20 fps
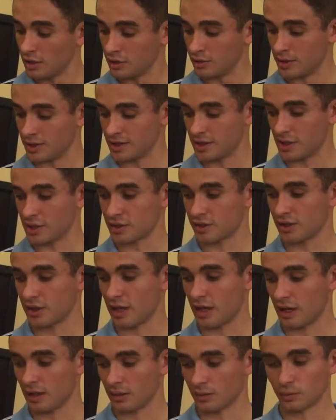to
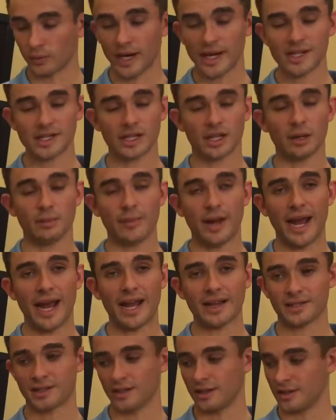essentially raise the
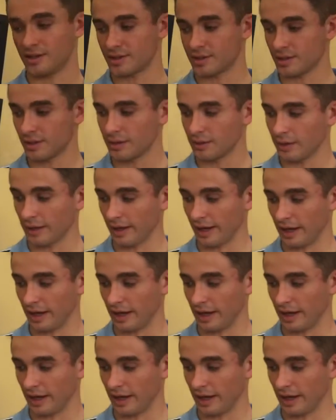capacitance